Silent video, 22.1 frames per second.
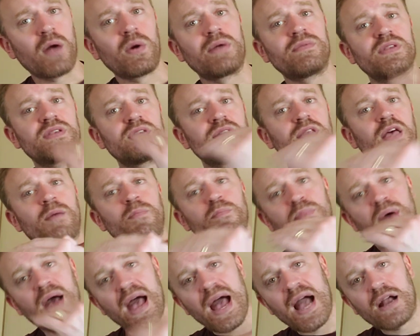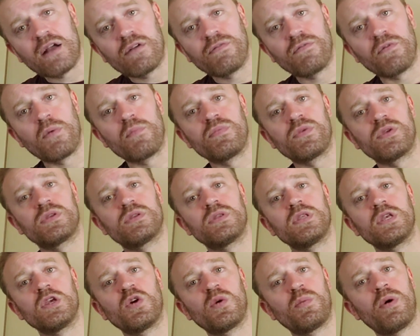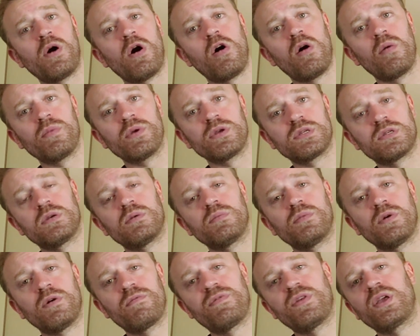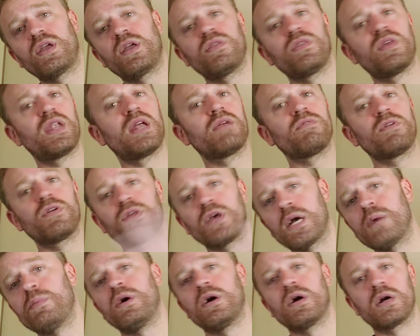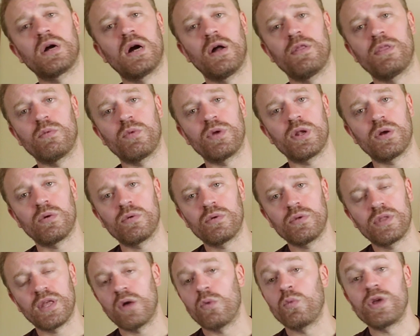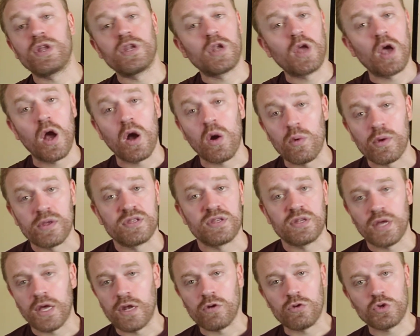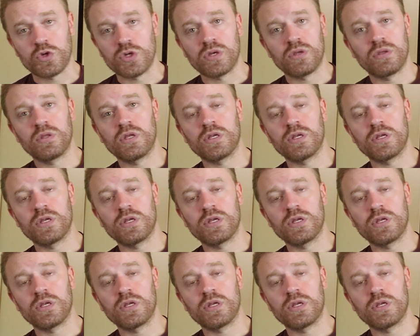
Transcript: We have to step back from this Neopalamism of thinking that everything about God that we know is an energy.